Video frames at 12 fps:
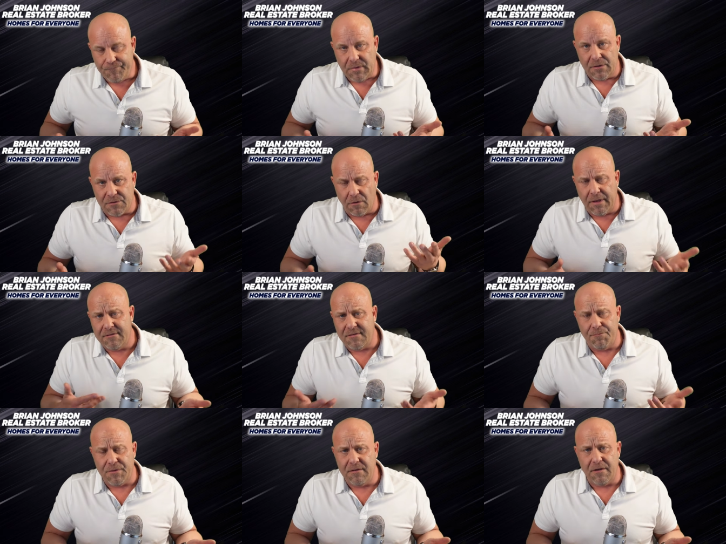So that's
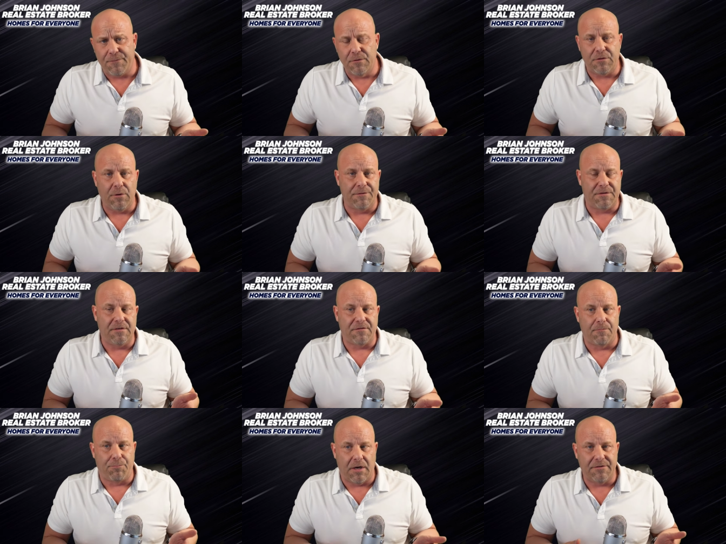something different too. I've seen
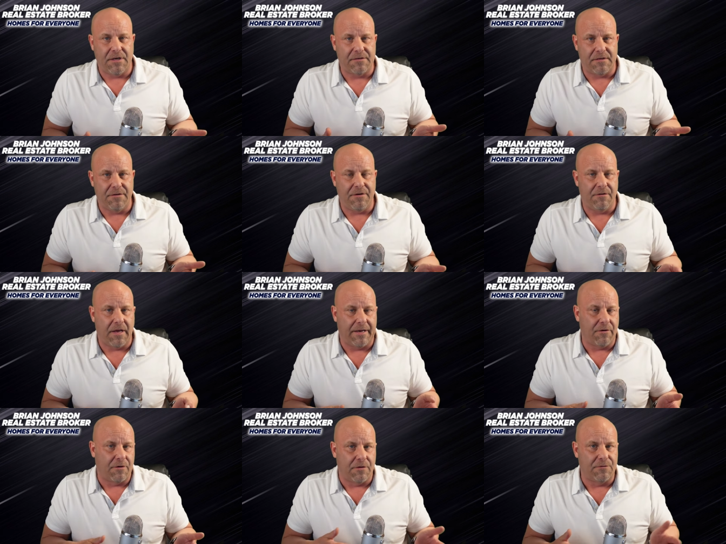some projects in here,
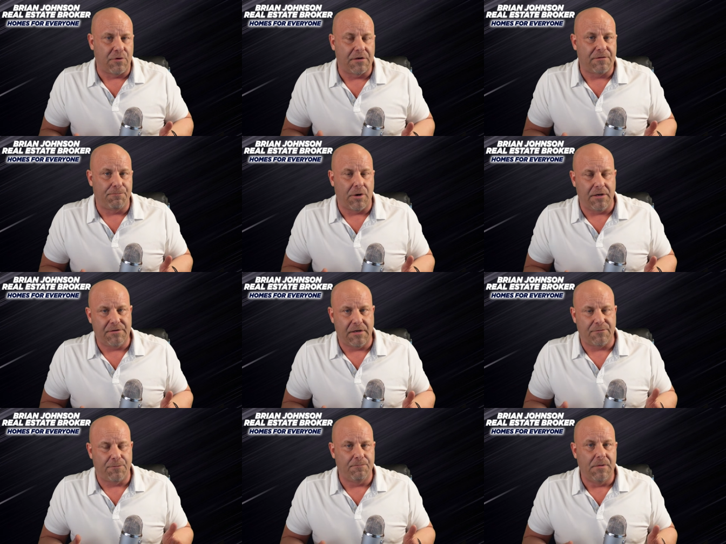like or construction
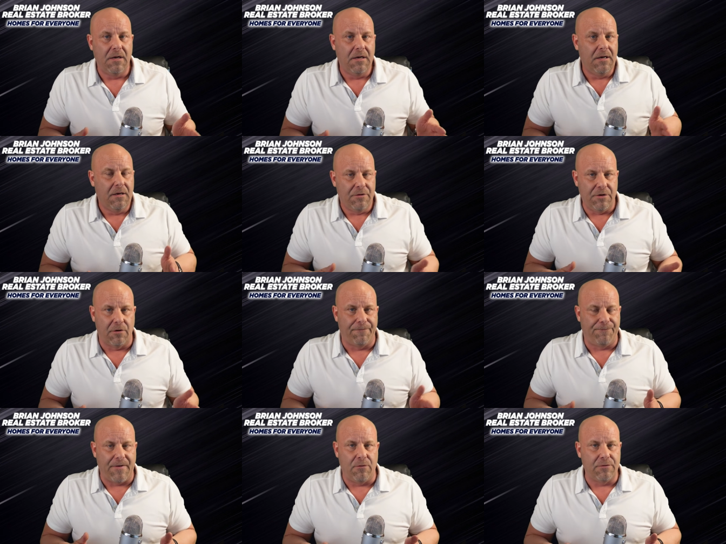projects from, you know,
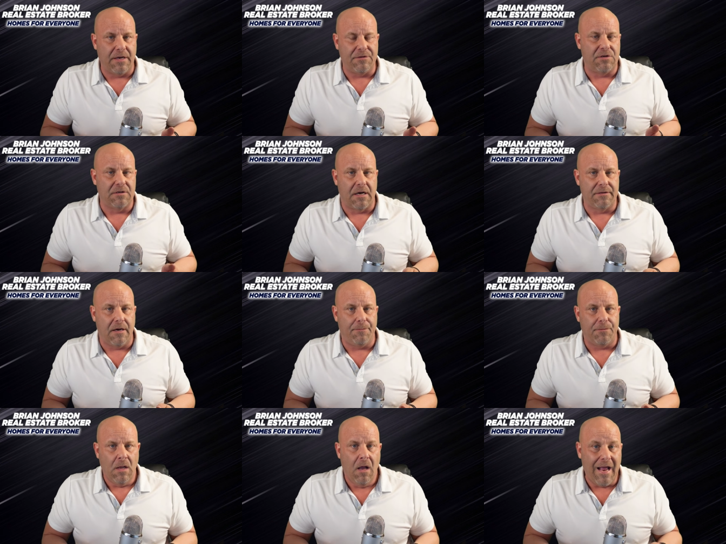foundation on
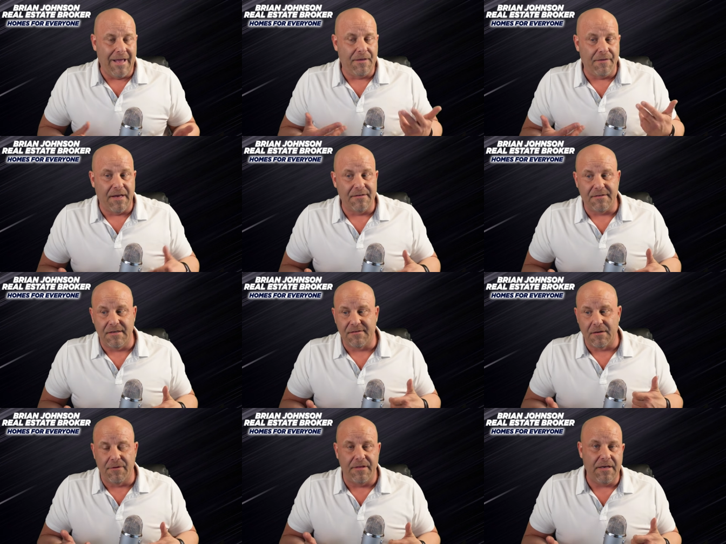up. And then I see
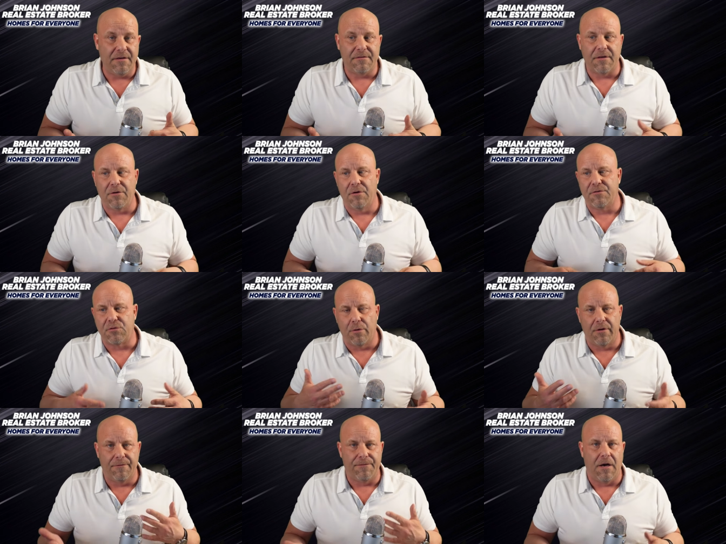some of these that are sort
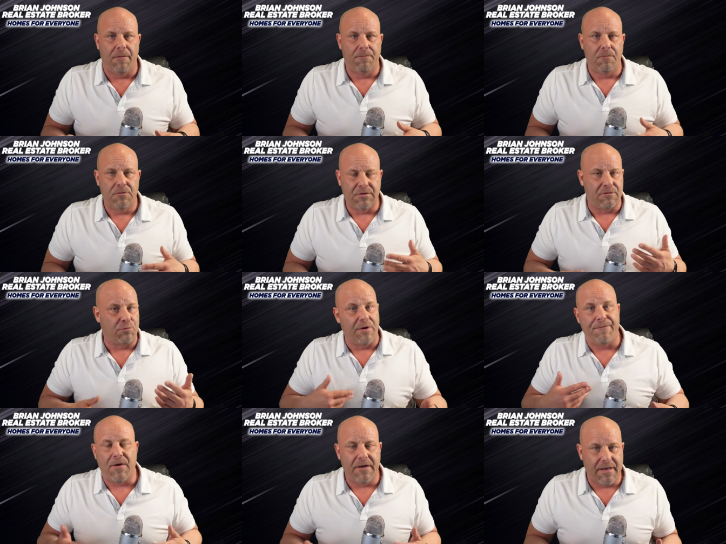of um, just
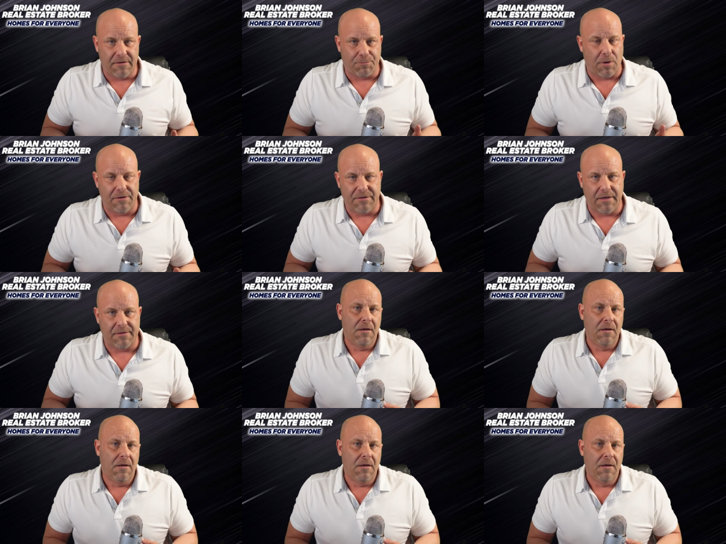refinance projects.